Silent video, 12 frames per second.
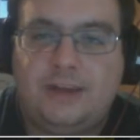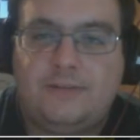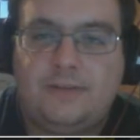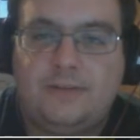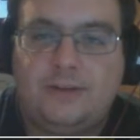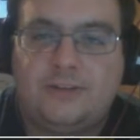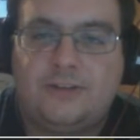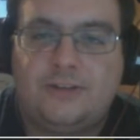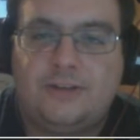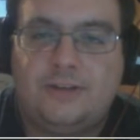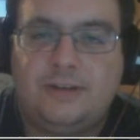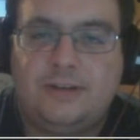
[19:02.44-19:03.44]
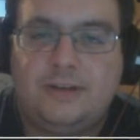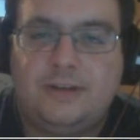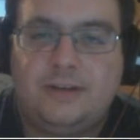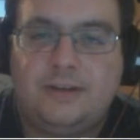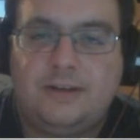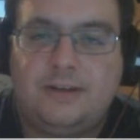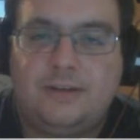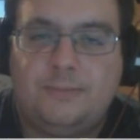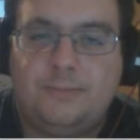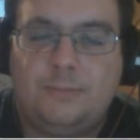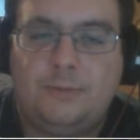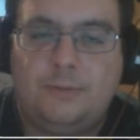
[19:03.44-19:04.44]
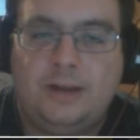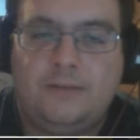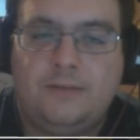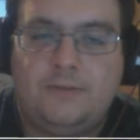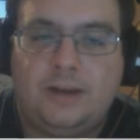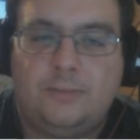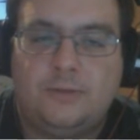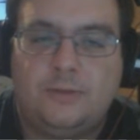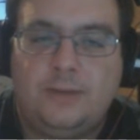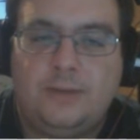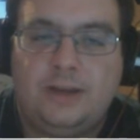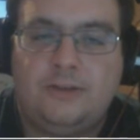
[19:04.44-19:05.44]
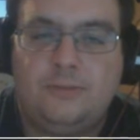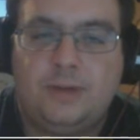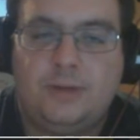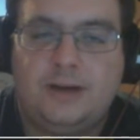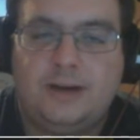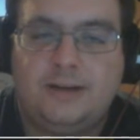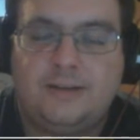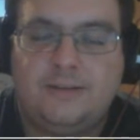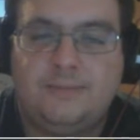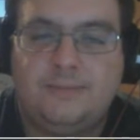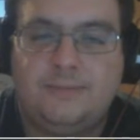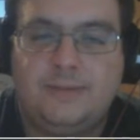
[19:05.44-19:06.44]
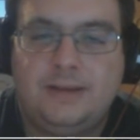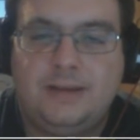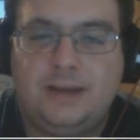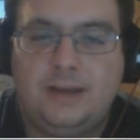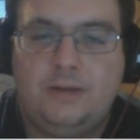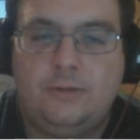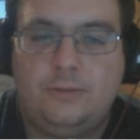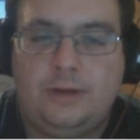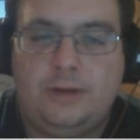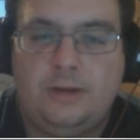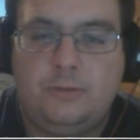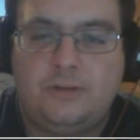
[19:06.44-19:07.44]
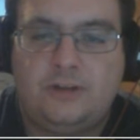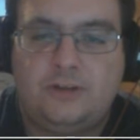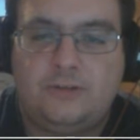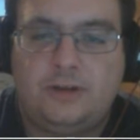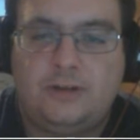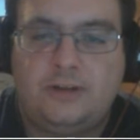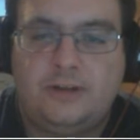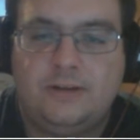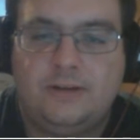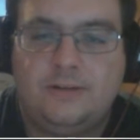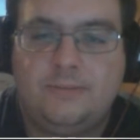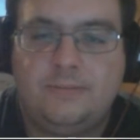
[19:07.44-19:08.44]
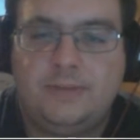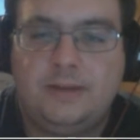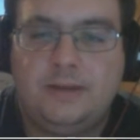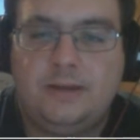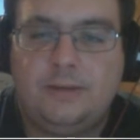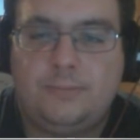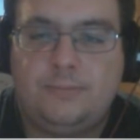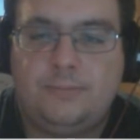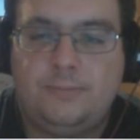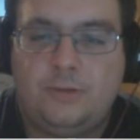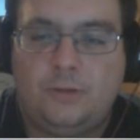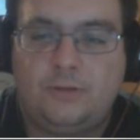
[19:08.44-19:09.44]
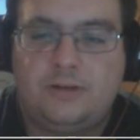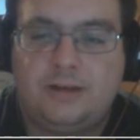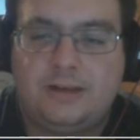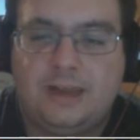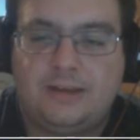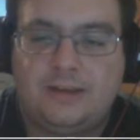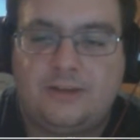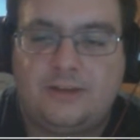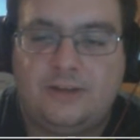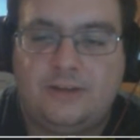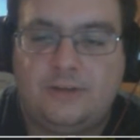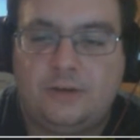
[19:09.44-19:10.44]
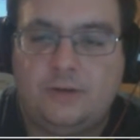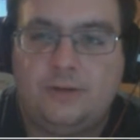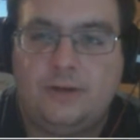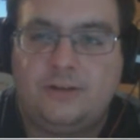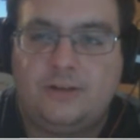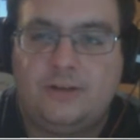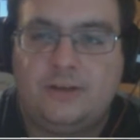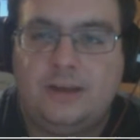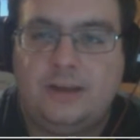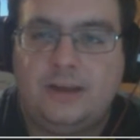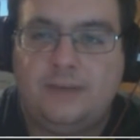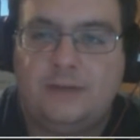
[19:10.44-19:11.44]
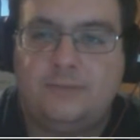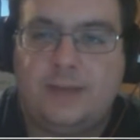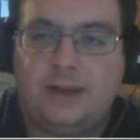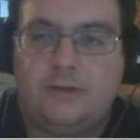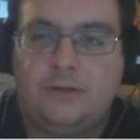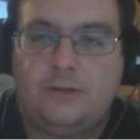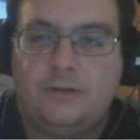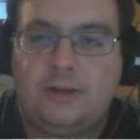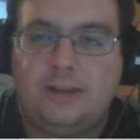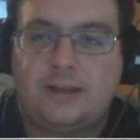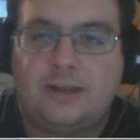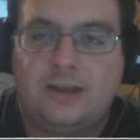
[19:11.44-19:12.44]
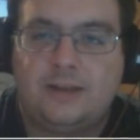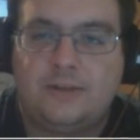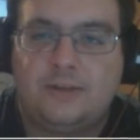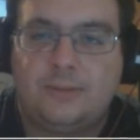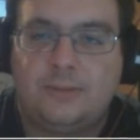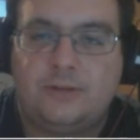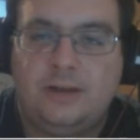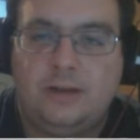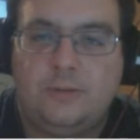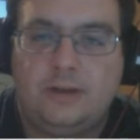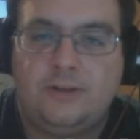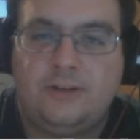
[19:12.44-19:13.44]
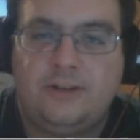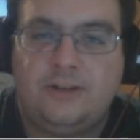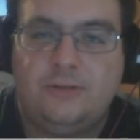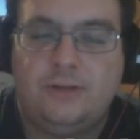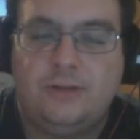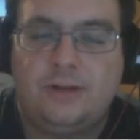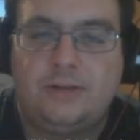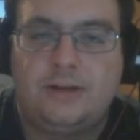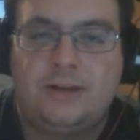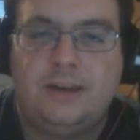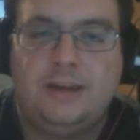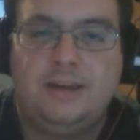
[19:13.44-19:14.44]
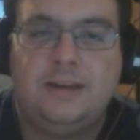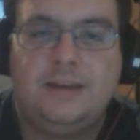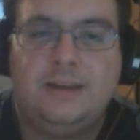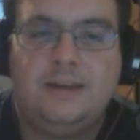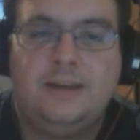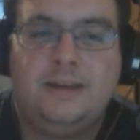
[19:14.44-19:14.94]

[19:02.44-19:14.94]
This save is pretty infamous for being super hard. And you do a really risky strat here. Don't take that save, you go down instantly. And if you have bad RNG, that guy can sometimes kill you when he sees you. I got lucky.